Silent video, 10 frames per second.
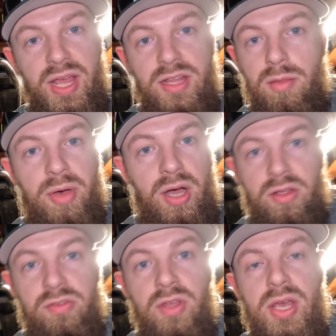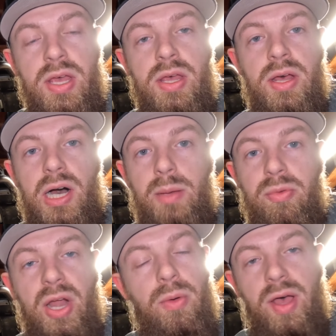had the box,
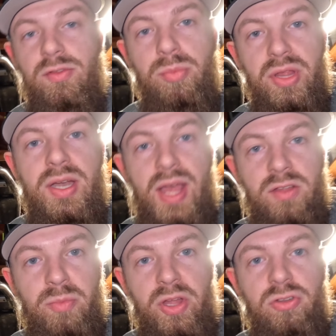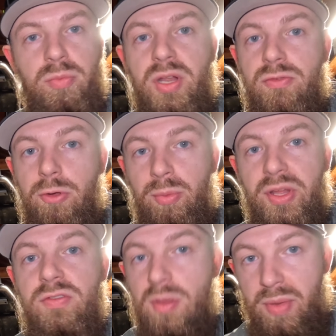probably won't have to bleed it as much, but if you
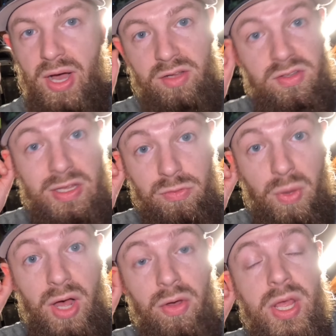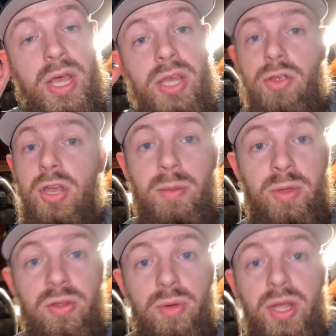replace the box as well, you're going to
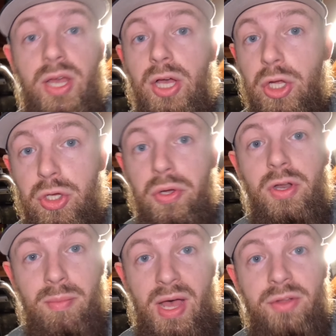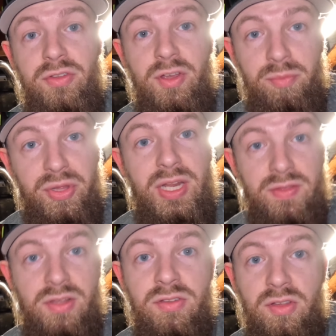be doing a good amount of bleeding
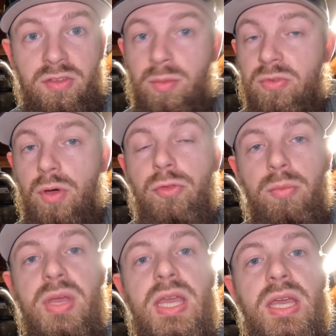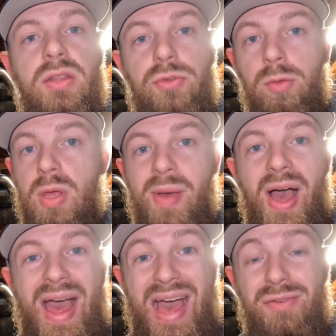this system. So for me, it took me about
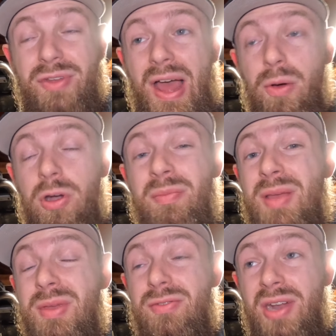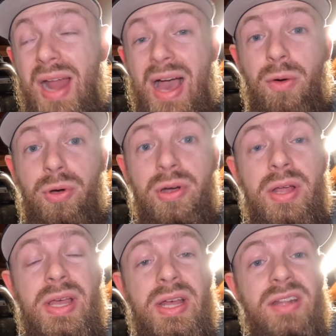half an hour, maybe even an hour,
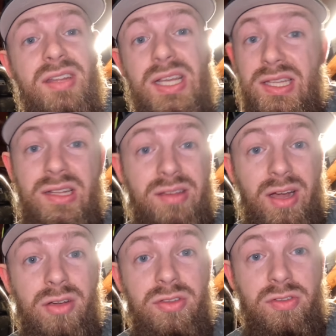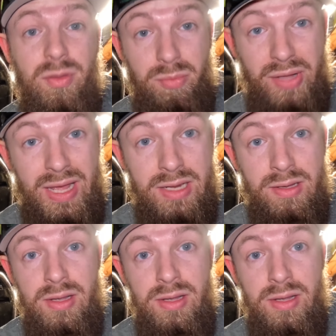to get the entire system bled.